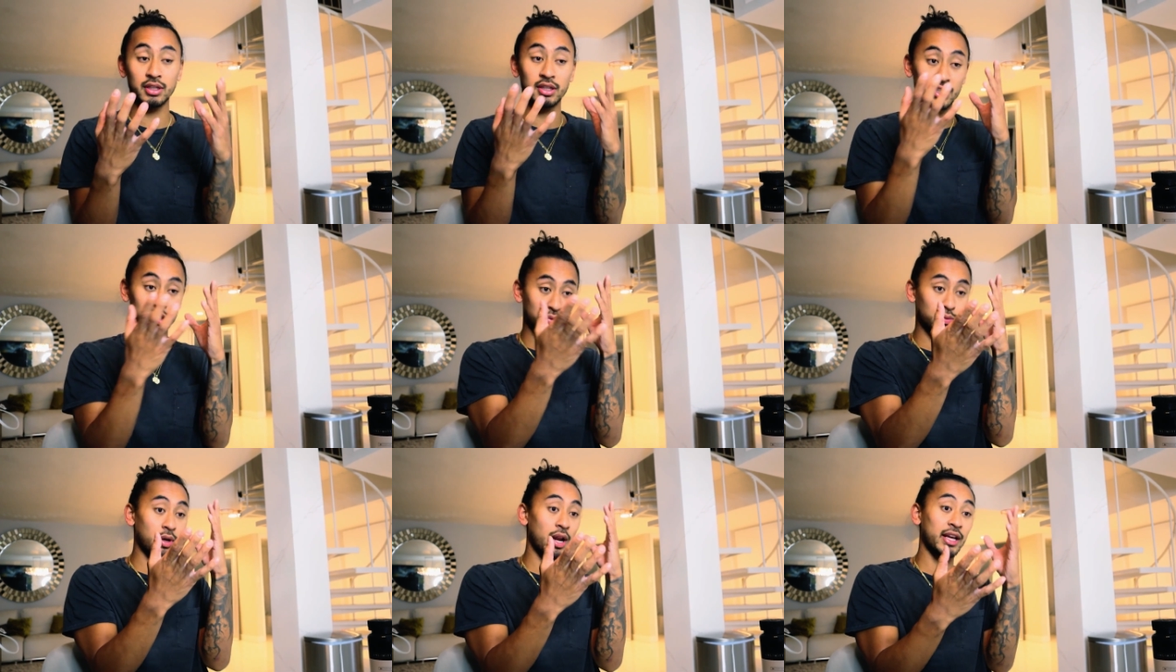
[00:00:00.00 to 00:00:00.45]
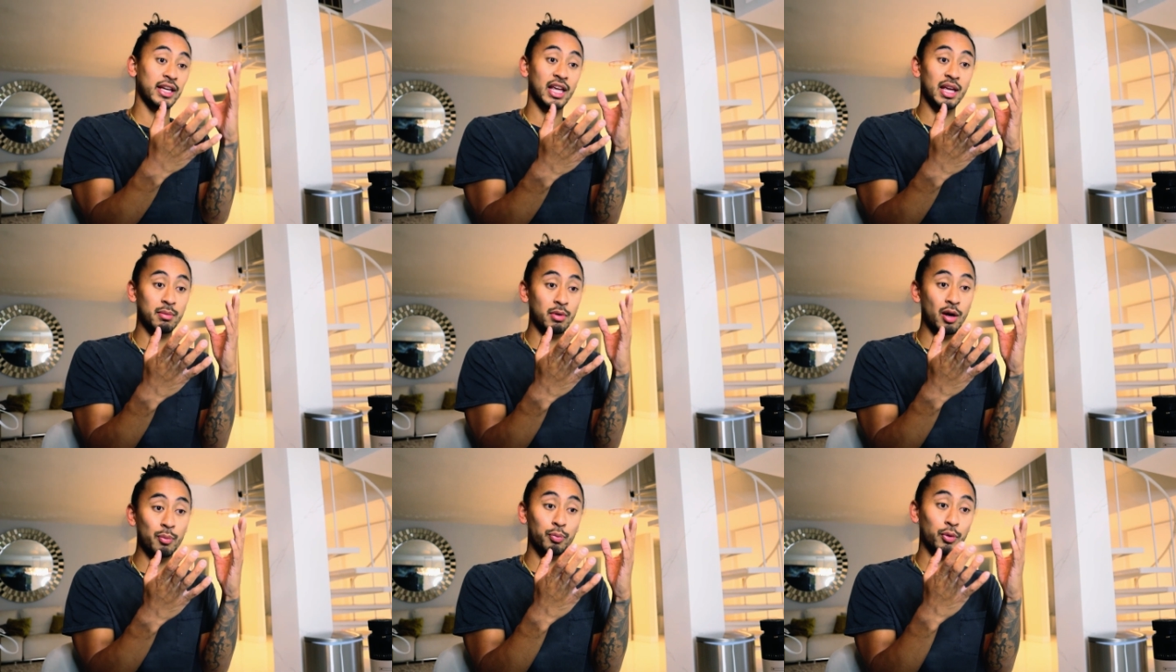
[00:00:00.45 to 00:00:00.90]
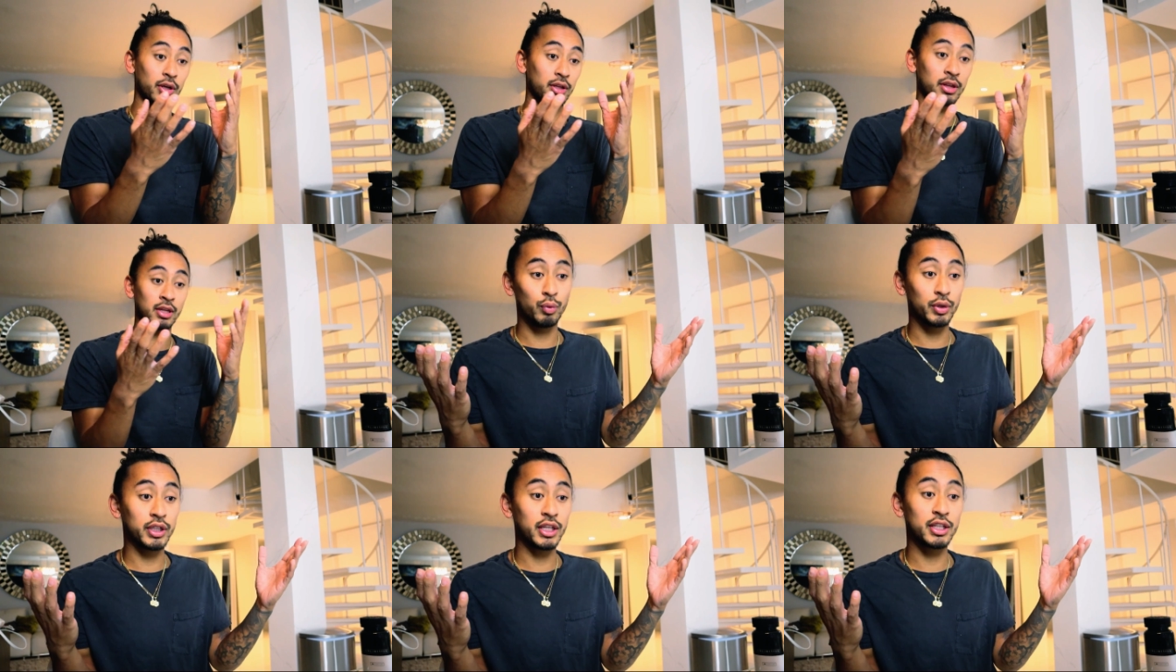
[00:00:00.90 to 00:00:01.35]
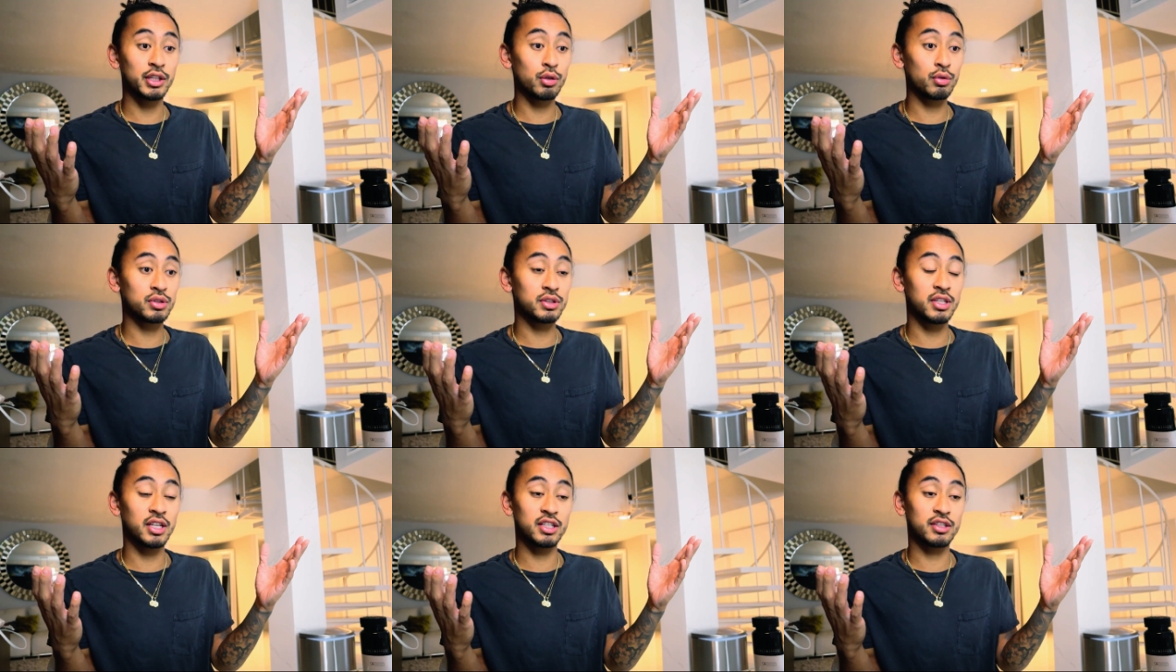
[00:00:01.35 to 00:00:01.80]
and this is what I came up with. We can
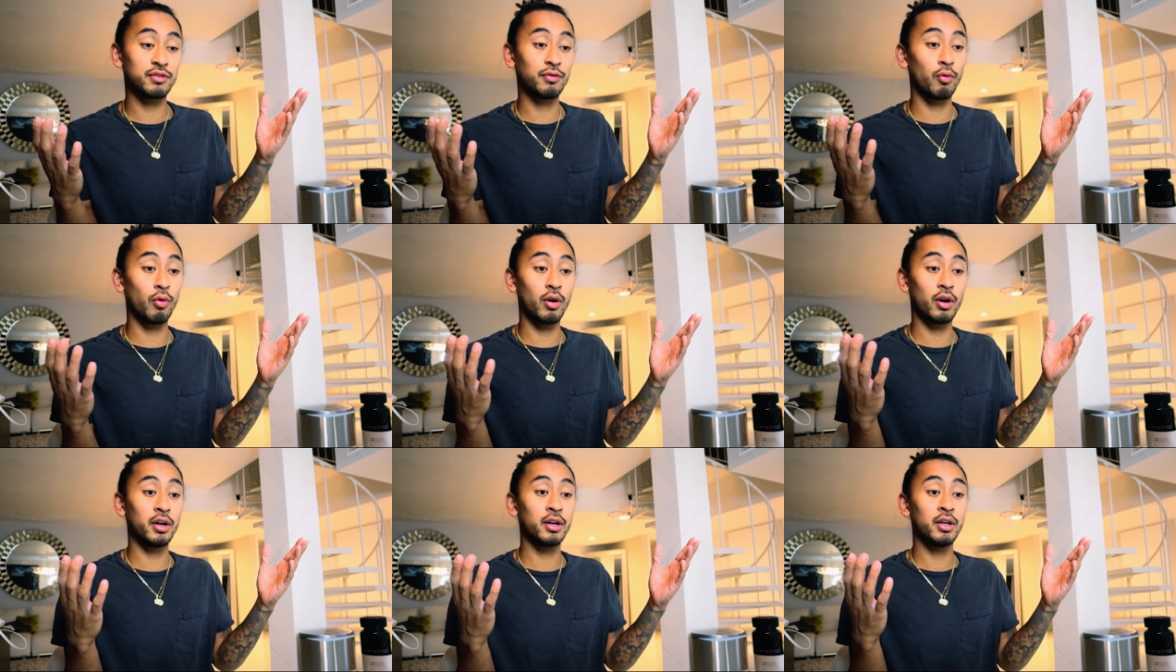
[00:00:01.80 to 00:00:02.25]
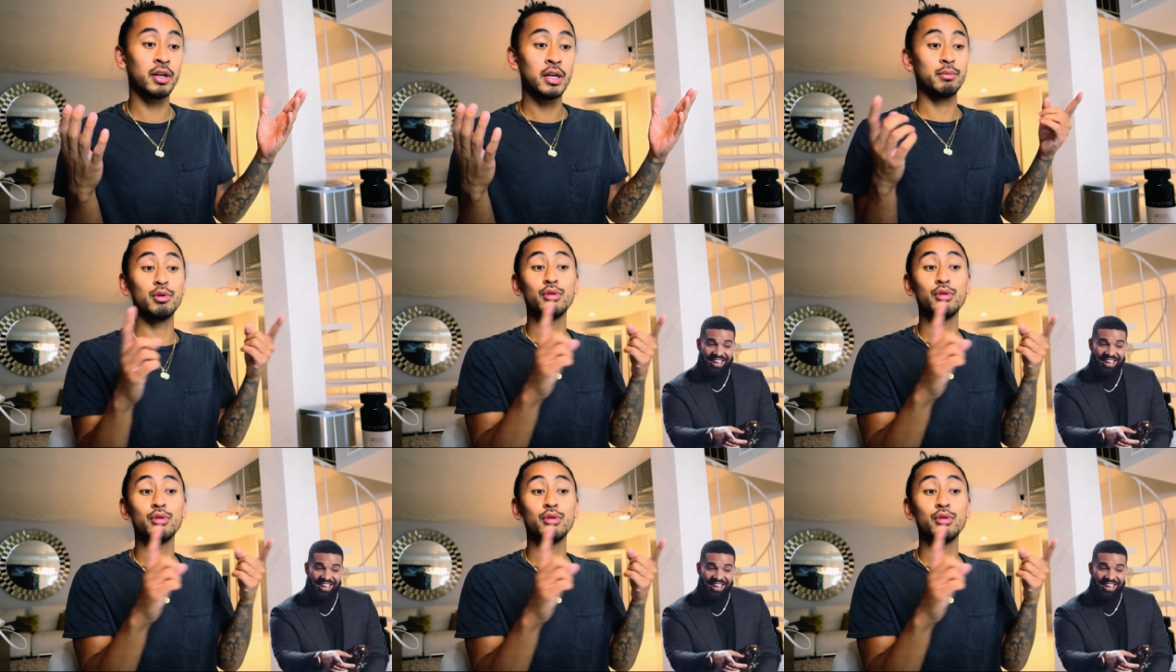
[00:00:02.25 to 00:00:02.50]
use this for